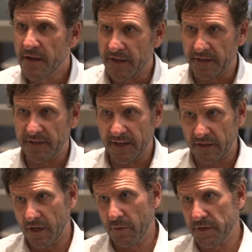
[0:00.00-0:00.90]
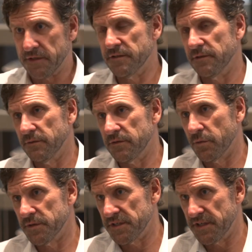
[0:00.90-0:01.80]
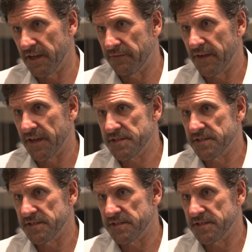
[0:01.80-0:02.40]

and then that'll go towards the DFS.